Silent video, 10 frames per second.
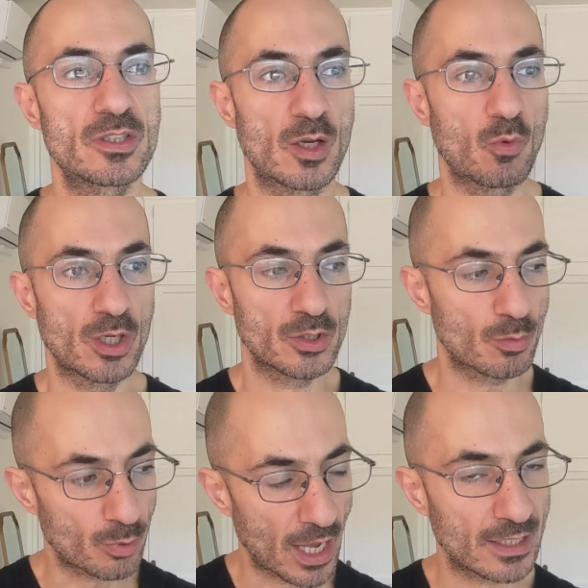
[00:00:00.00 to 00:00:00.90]
I wanted to
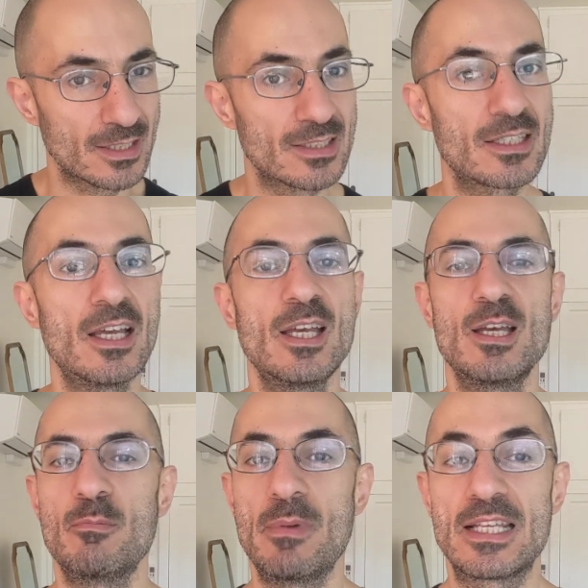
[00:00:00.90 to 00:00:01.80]
practice
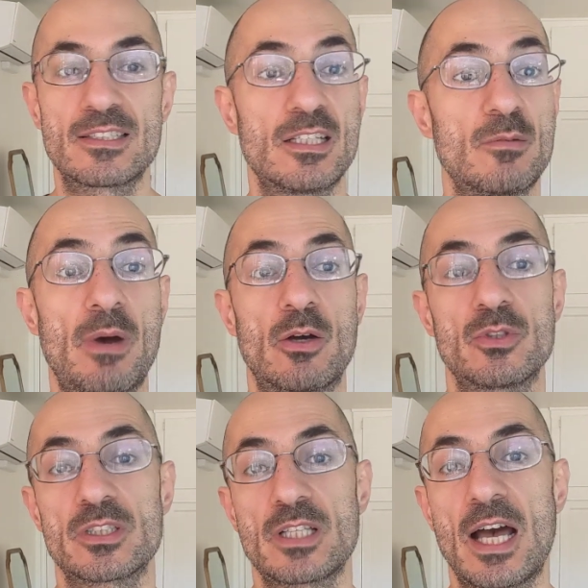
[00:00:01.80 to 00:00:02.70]
medicine in my own
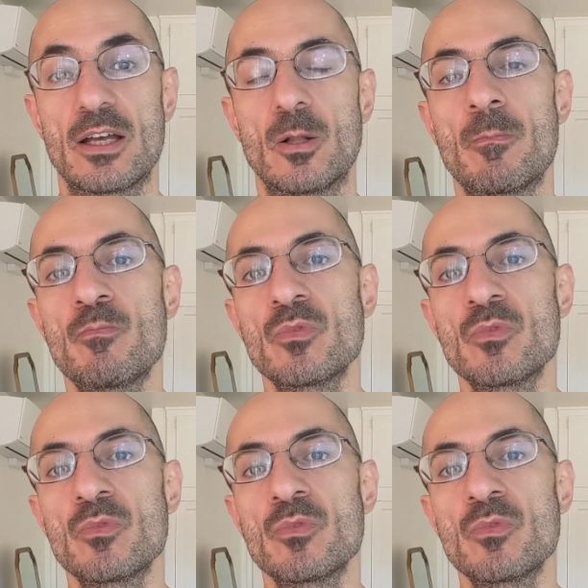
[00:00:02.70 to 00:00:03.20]
style.